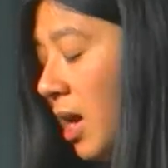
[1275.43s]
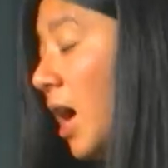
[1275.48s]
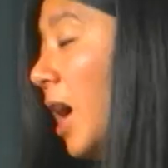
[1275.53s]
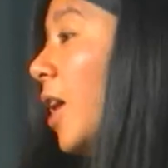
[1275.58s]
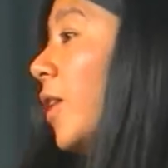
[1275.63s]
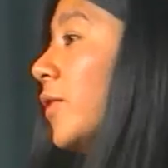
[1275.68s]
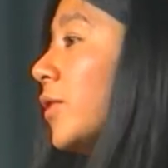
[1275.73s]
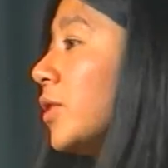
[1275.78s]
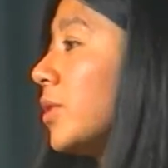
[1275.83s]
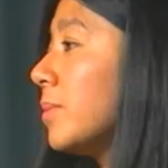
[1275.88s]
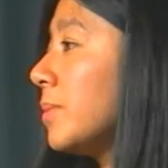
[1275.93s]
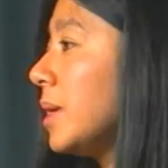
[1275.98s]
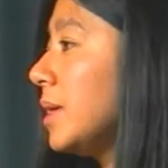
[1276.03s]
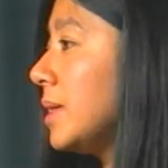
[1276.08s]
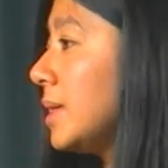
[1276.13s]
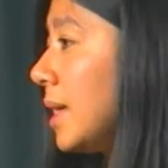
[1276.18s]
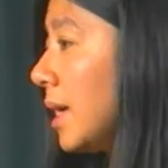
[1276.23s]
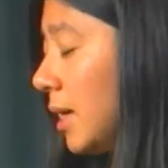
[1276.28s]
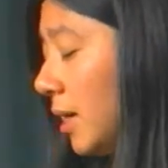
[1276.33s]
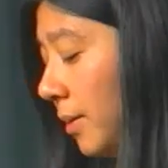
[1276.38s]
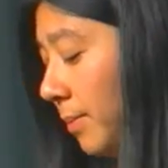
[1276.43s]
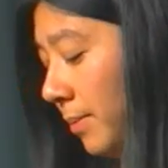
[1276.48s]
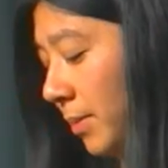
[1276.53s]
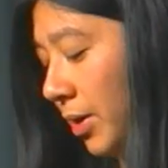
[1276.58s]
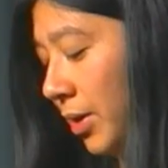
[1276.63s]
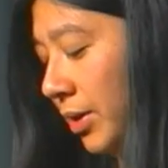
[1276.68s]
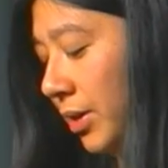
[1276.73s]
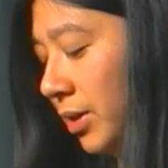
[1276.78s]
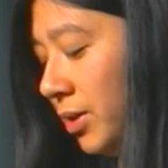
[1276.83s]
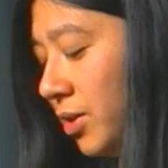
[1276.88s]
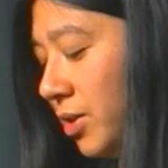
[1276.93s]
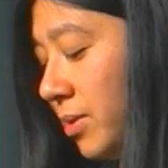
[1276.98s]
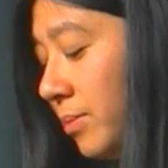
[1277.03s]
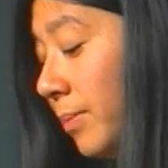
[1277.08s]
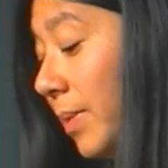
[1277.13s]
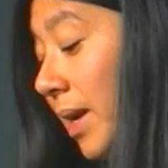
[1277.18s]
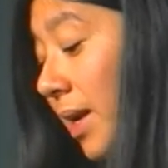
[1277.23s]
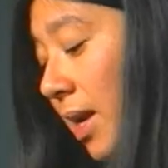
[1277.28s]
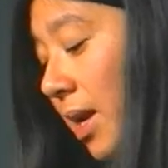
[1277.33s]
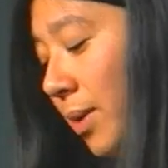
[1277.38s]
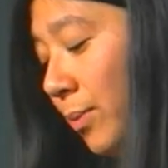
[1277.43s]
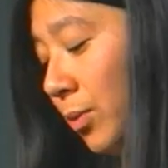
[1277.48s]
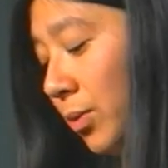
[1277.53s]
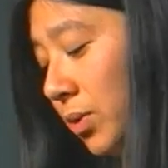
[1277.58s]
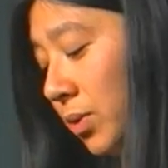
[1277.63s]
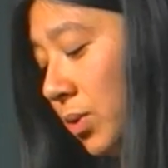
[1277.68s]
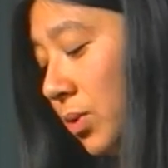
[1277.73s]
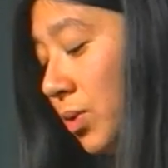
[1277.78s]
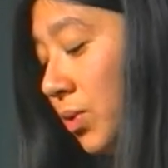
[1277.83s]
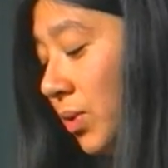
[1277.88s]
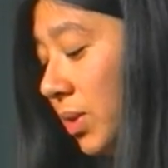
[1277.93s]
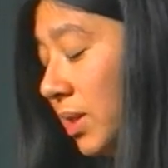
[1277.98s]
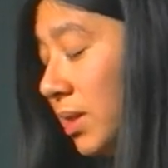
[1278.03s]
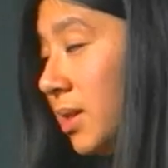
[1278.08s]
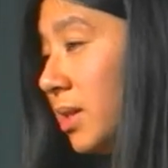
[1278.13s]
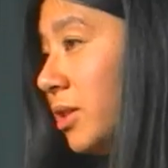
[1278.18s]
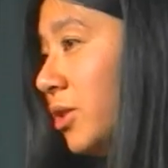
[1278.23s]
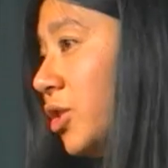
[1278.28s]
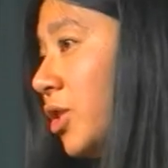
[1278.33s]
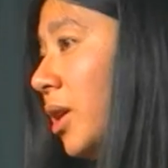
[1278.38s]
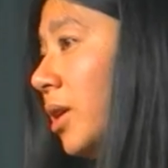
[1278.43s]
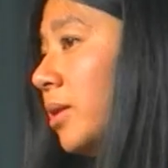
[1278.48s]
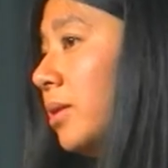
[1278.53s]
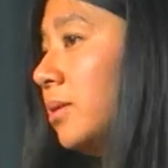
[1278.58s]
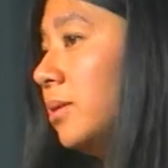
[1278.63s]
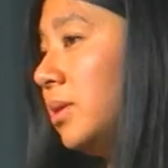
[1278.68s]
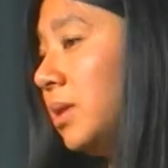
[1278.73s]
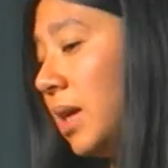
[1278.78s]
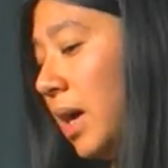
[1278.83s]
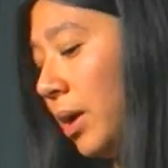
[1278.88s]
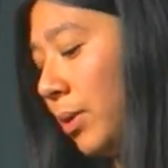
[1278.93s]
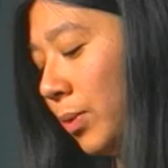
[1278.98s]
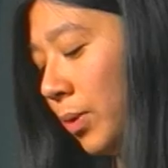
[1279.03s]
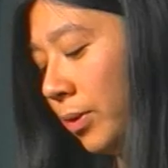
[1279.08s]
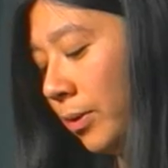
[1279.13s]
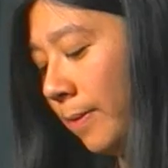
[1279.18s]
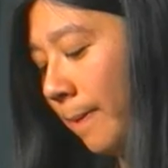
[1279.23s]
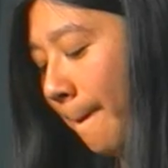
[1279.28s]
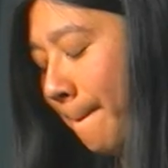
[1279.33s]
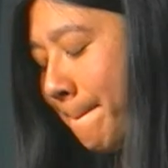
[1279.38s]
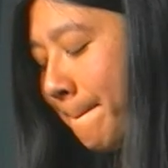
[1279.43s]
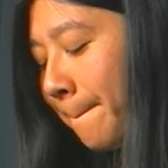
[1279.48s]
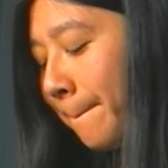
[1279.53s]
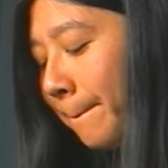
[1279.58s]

After my second marriage, my name was Teresa Chuc Dowell.